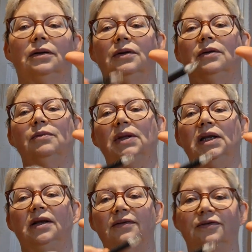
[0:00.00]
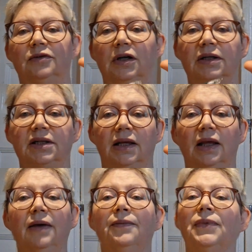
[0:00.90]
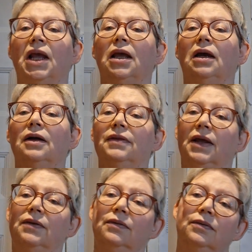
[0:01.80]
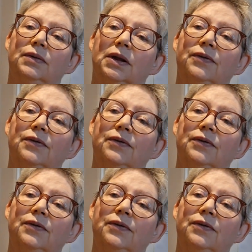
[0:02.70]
the mini variety, and then